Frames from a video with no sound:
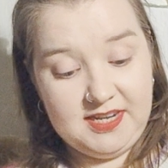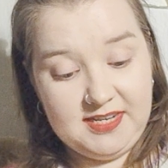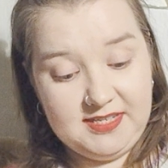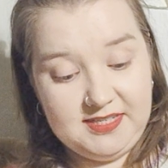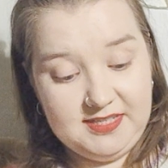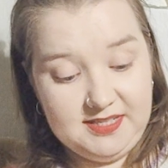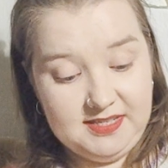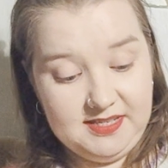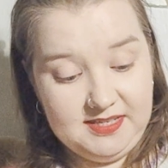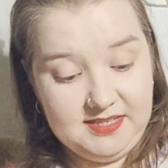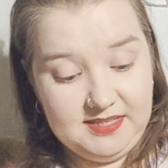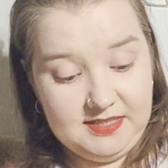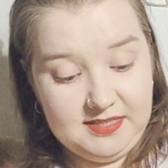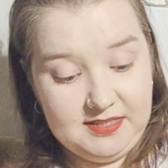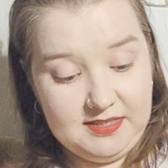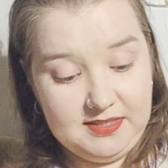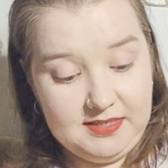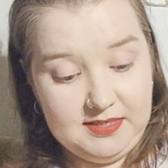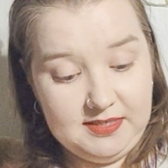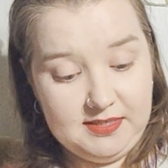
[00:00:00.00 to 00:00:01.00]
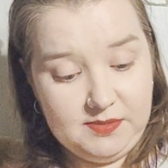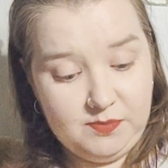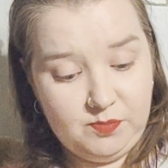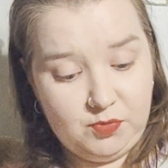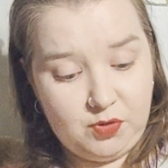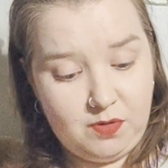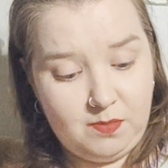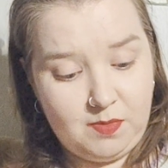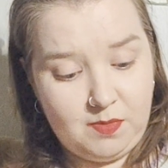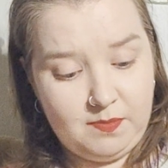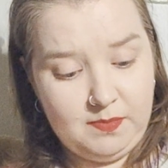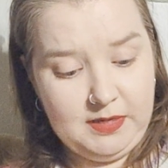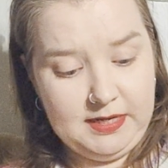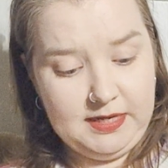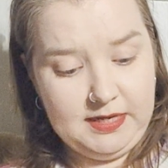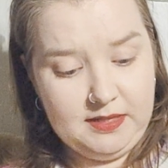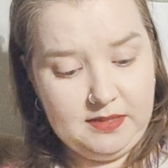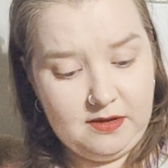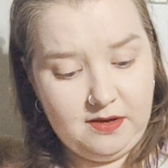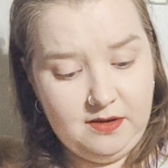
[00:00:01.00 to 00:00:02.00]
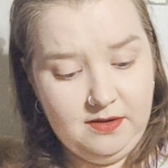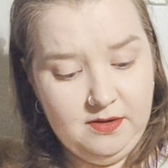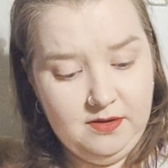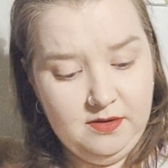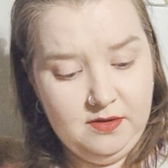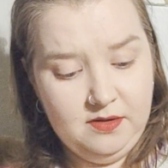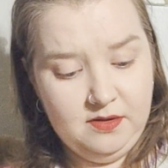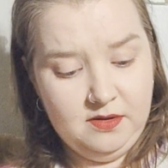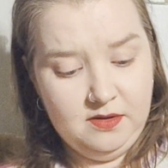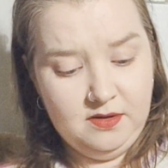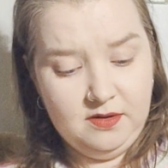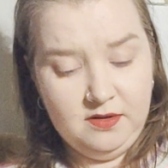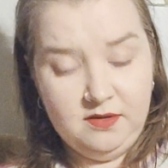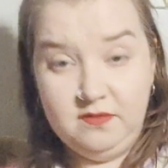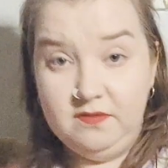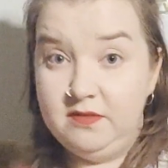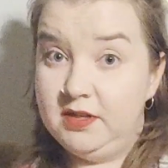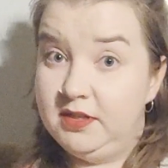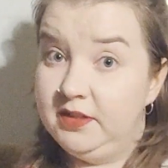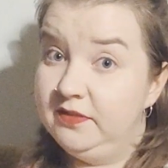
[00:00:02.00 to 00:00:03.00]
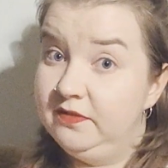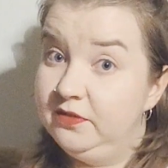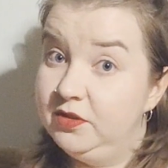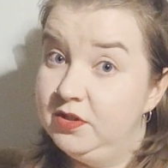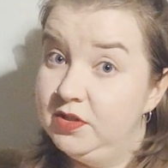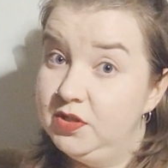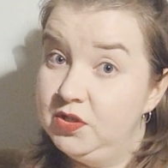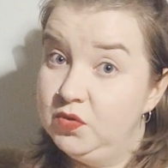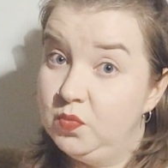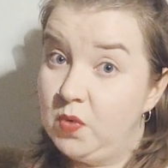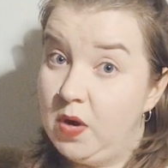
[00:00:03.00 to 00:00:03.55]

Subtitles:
as this is probably the very first